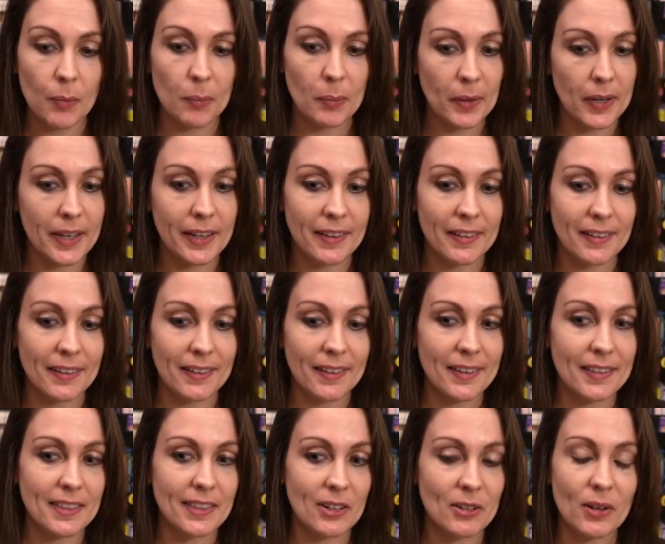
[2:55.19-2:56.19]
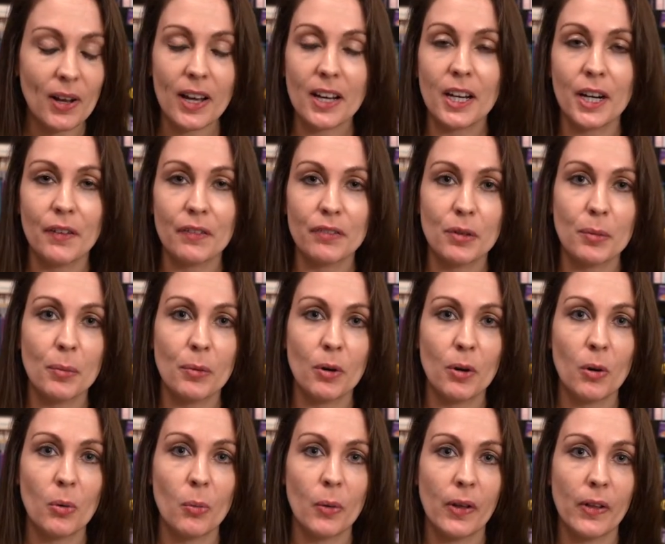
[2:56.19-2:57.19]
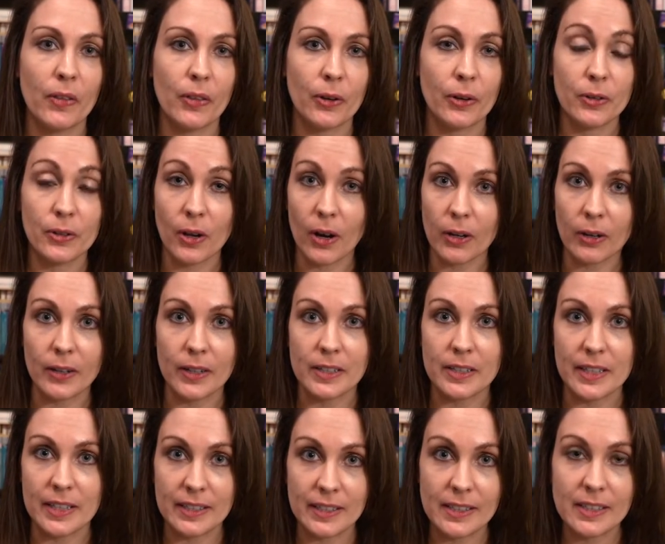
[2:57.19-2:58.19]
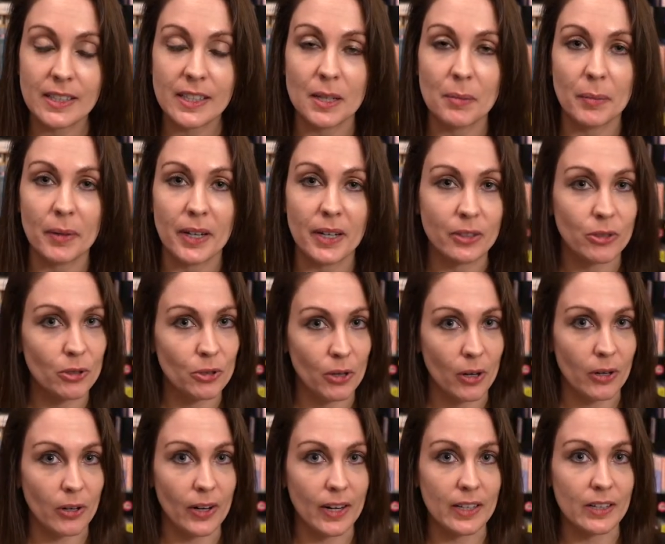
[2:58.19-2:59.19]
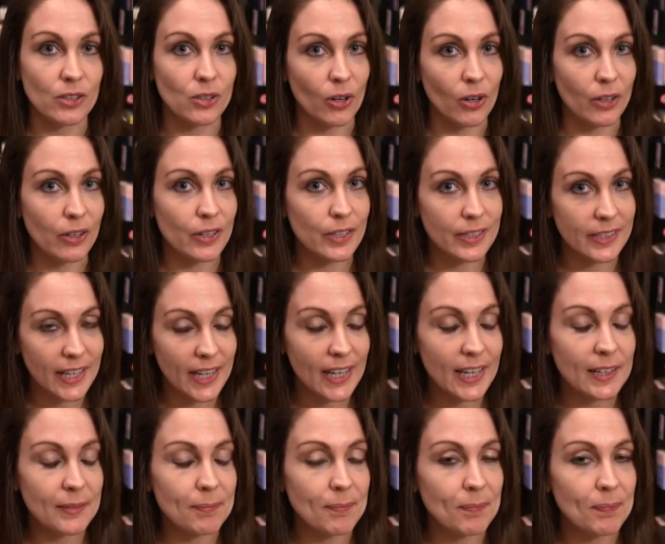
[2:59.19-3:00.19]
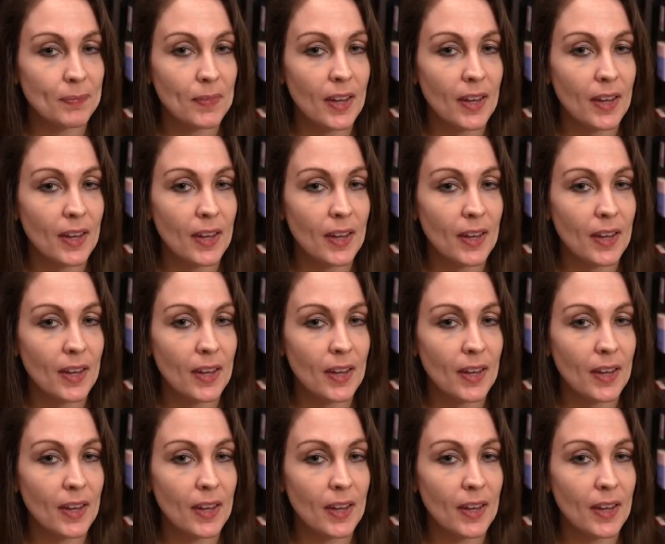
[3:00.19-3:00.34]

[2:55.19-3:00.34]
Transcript: but they're not comfortable with her daughter as the assistant because her daughter has darker skin.